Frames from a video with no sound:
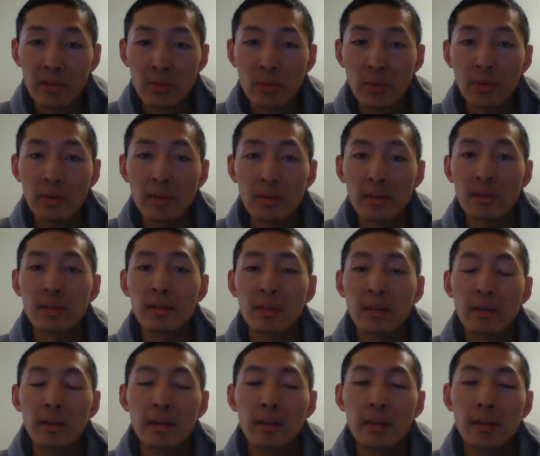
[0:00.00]
to
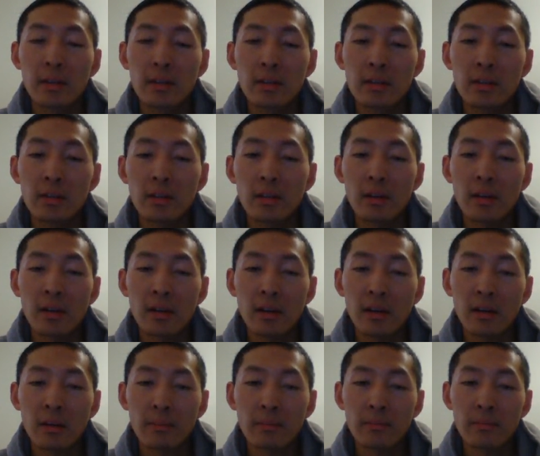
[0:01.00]
talk
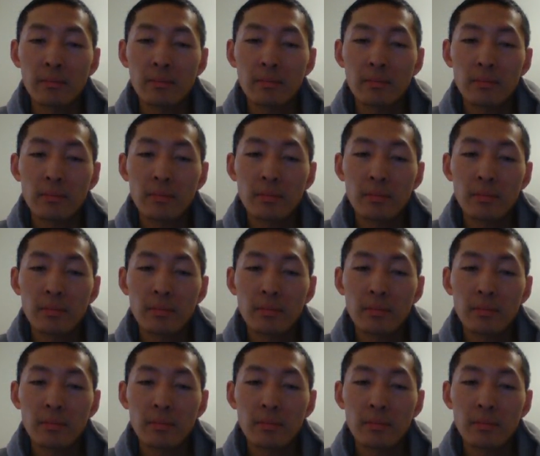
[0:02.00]
about uh,